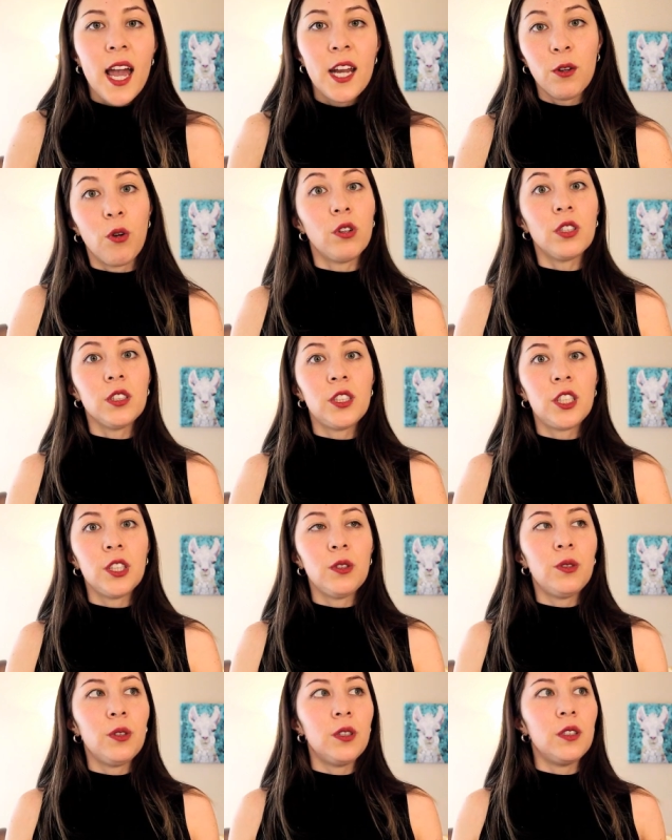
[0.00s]
In order
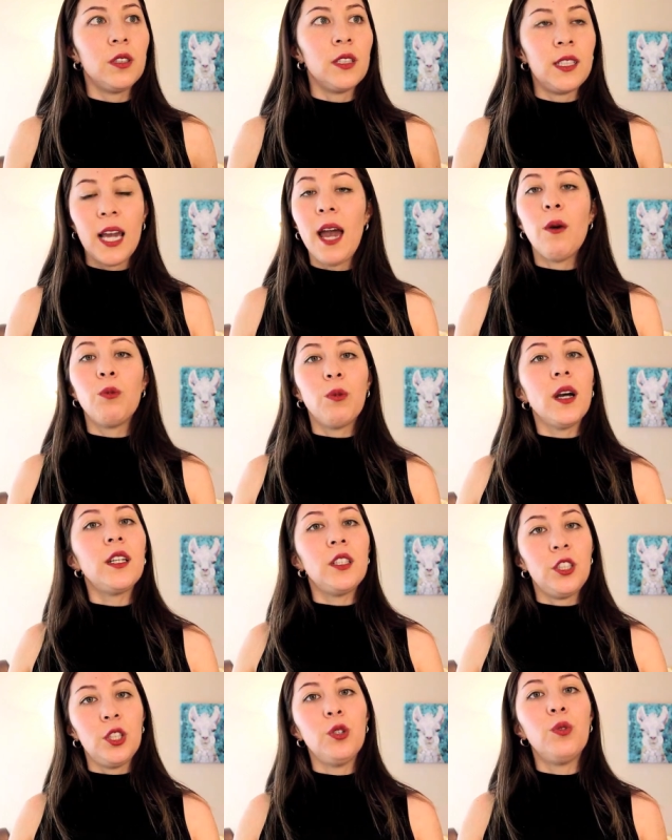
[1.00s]
to get
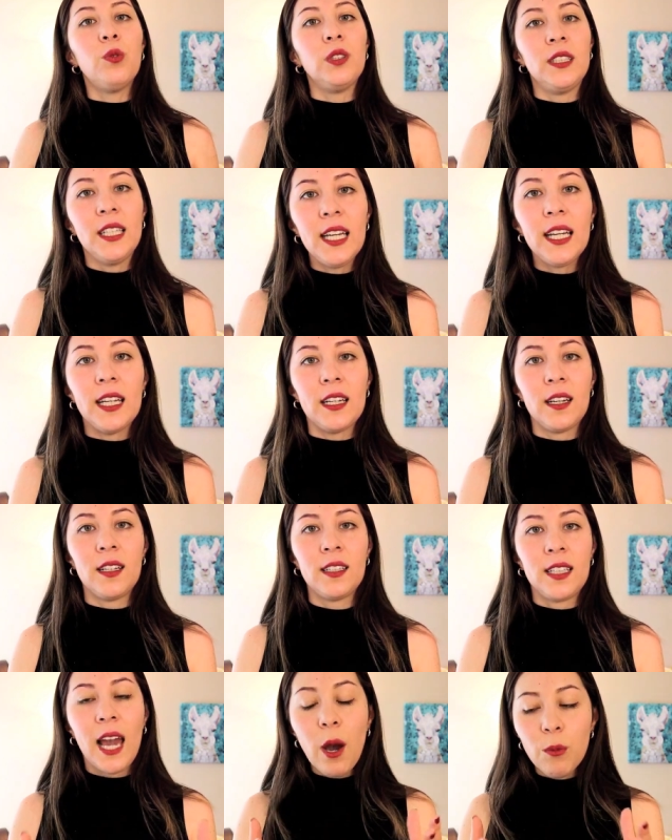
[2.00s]
what you need,
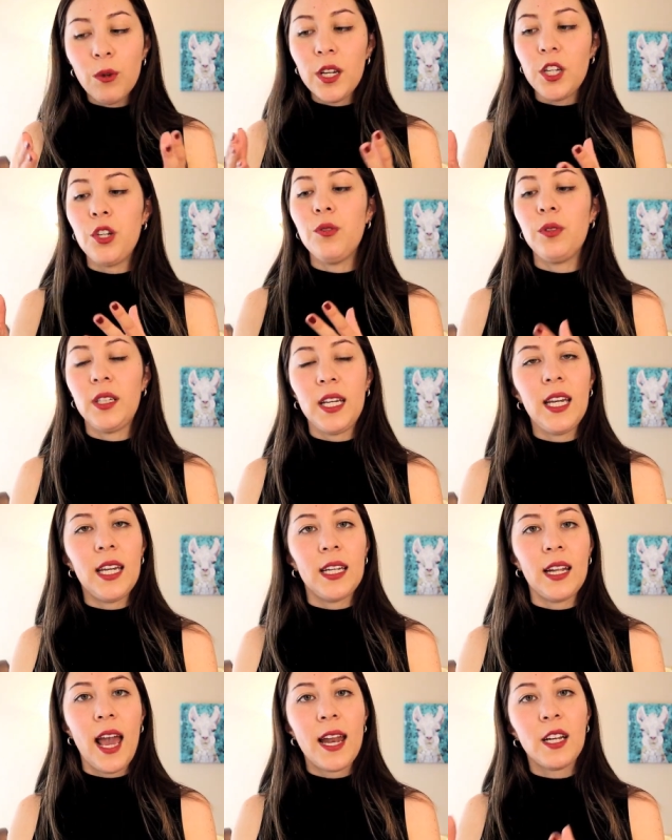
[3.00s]
get what you
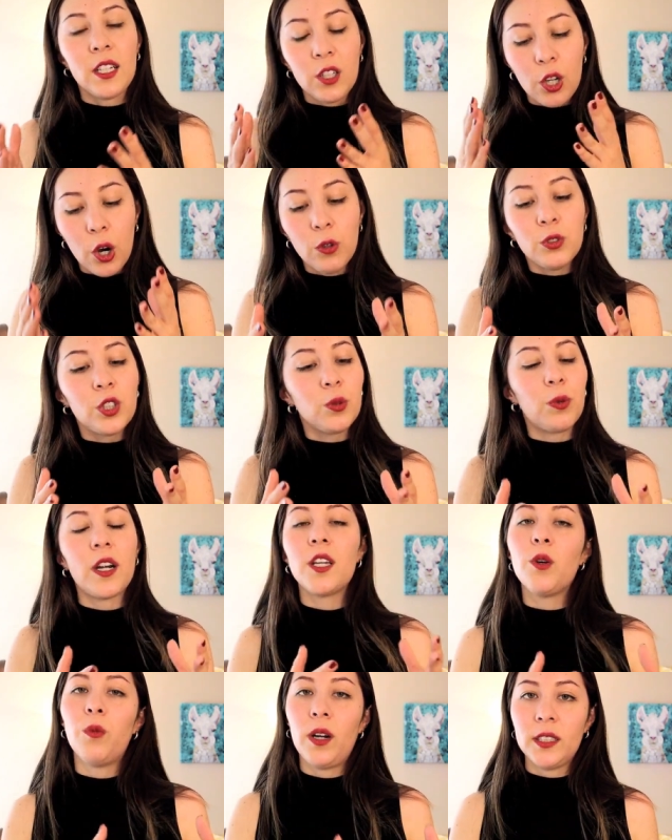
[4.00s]
need and go to
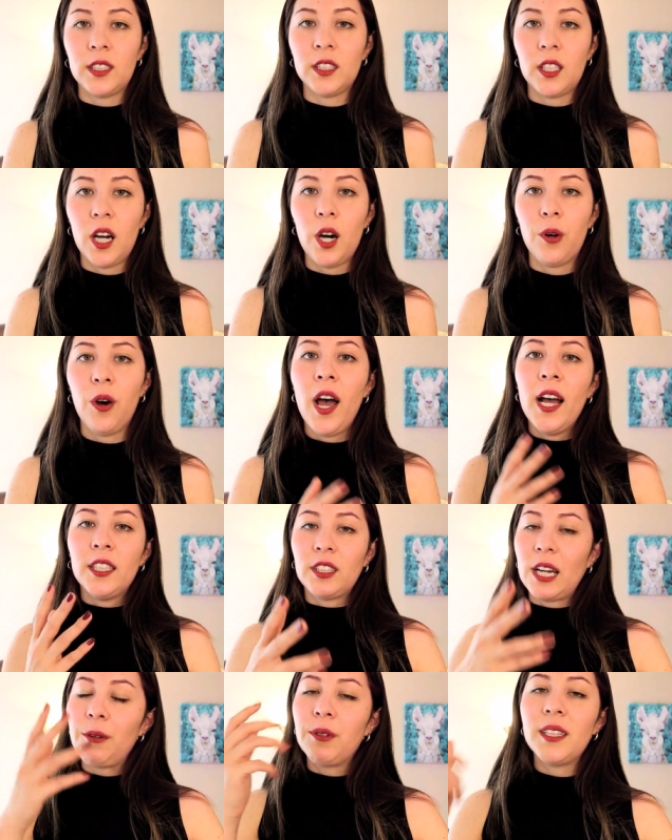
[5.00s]
where you want to go.
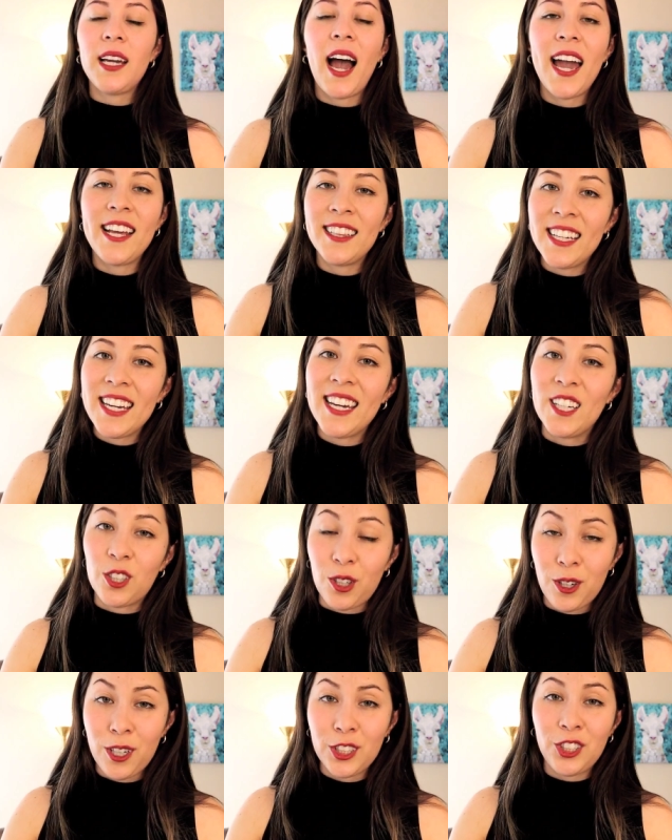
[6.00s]
So I really highly
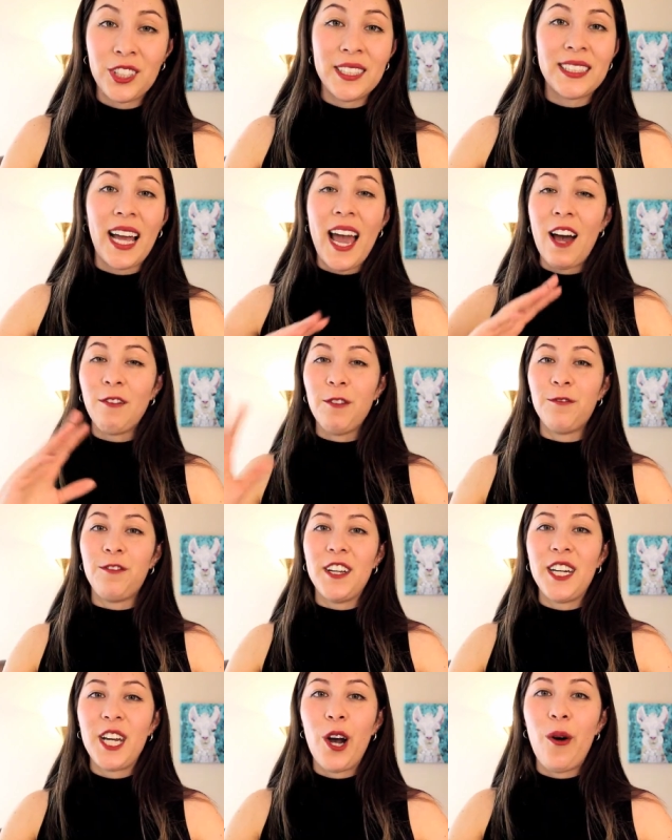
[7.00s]
encourage this. I have a
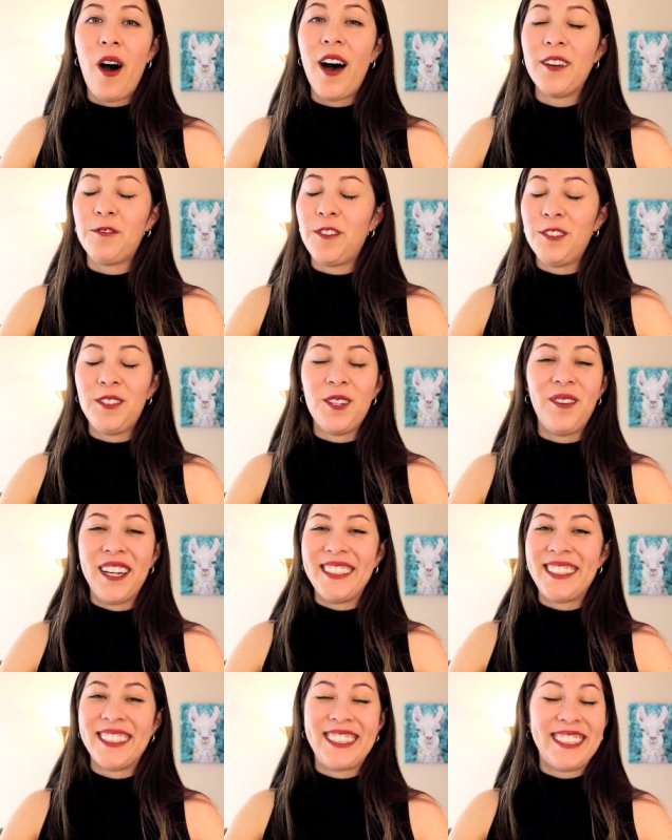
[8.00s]
video on fifty
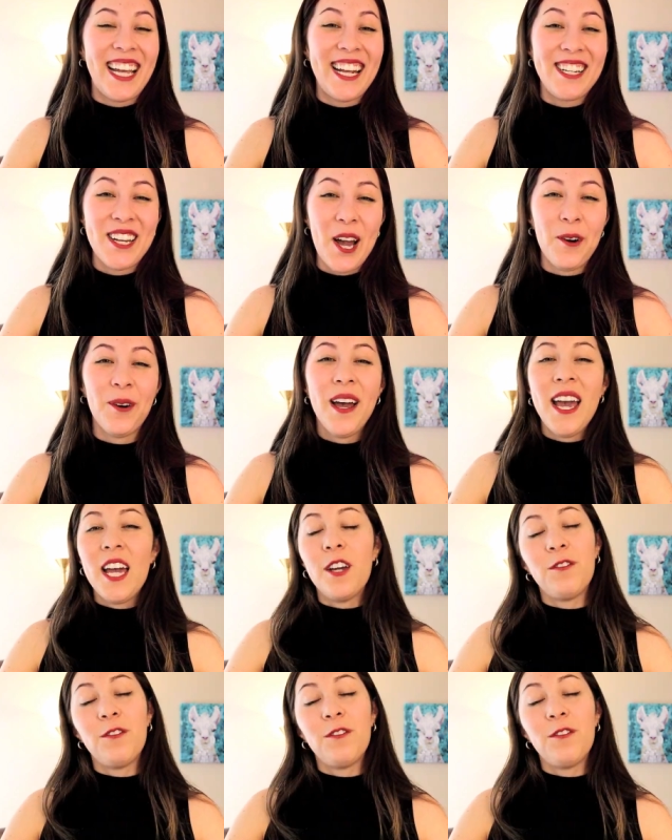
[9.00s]
ways to say no.